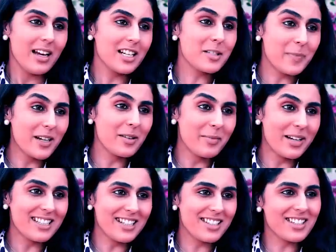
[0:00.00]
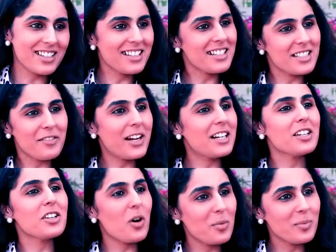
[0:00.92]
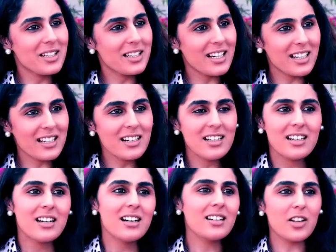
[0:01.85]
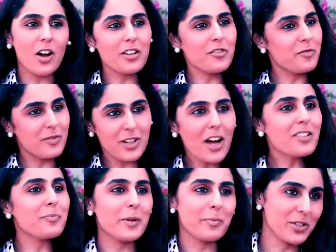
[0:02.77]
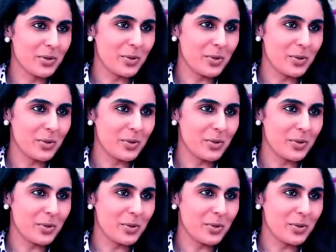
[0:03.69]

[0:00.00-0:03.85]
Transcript: experimentation is a very normal thing. A lot of people